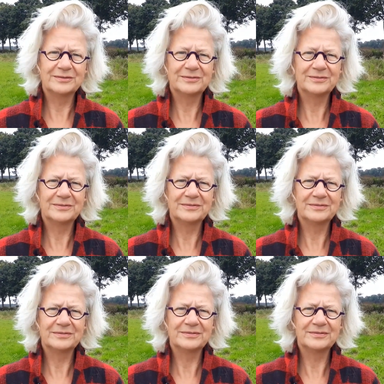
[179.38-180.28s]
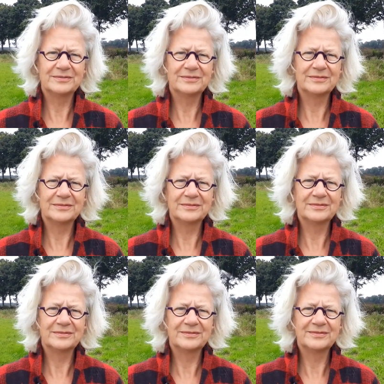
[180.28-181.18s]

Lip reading: Nothing is said.